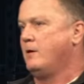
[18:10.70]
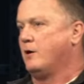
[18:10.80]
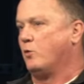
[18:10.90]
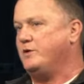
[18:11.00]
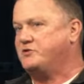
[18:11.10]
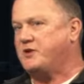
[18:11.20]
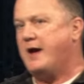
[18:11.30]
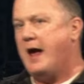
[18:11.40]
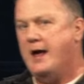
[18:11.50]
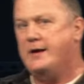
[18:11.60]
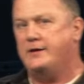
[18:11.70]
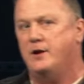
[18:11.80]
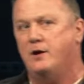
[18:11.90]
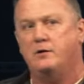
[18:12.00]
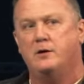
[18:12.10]
Or we say, hey, you
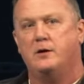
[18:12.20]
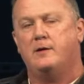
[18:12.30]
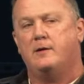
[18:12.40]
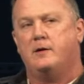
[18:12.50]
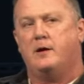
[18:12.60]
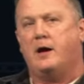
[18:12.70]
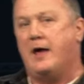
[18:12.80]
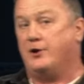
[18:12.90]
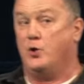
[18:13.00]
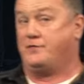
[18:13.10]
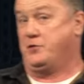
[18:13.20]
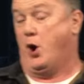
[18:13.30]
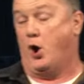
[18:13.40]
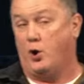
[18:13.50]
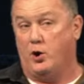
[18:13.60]
know, I don't know if you
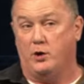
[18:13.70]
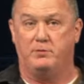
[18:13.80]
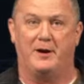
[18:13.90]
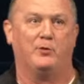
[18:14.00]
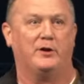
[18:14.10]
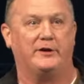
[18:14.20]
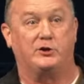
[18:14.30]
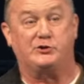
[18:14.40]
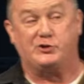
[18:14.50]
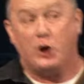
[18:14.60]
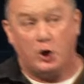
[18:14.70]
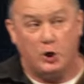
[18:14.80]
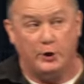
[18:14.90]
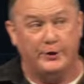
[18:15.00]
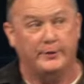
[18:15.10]
heard, but I'm really
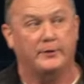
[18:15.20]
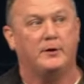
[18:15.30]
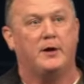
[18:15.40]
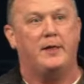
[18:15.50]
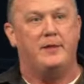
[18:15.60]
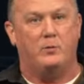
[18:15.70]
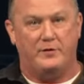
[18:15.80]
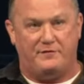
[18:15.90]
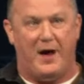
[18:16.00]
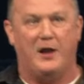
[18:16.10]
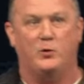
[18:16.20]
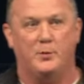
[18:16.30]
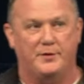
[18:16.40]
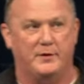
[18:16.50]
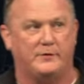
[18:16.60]
concerned. And then we follow it
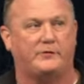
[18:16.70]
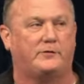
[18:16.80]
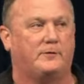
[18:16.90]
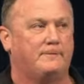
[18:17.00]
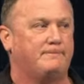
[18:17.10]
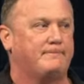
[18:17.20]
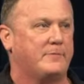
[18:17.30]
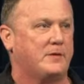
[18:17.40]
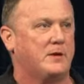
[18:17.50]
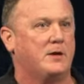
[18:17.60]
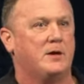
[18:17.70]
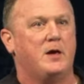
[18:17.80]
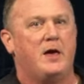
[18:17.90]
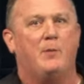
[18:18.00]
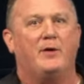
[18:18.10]
with this.
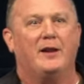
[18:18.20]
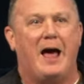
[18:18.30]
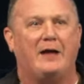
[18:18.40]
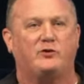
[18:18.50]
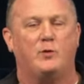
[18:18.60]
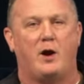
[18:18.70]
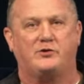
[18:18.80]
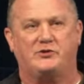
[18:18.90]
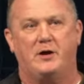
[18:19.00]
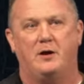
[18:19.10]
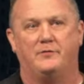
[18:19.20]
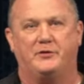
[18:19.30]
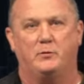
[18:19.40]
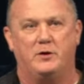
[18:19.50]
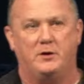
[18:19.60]
And we lie to ourselves
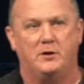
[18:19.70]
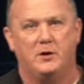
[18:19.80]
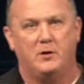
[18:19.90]
and we